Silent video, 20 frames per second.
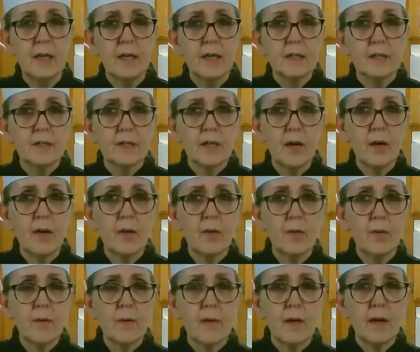
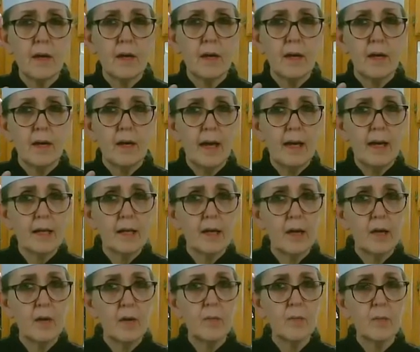So hang
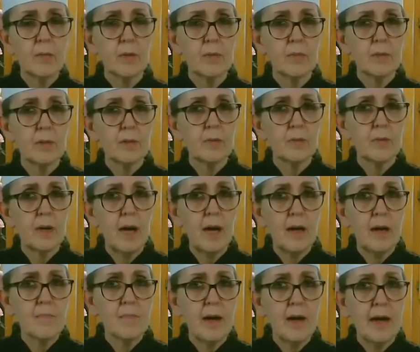on, we'll be
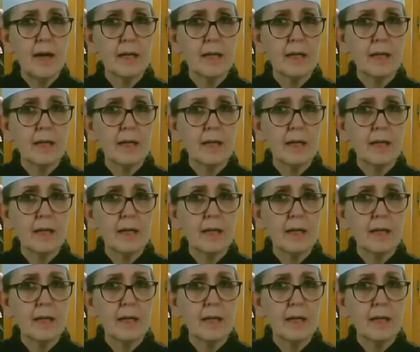right back,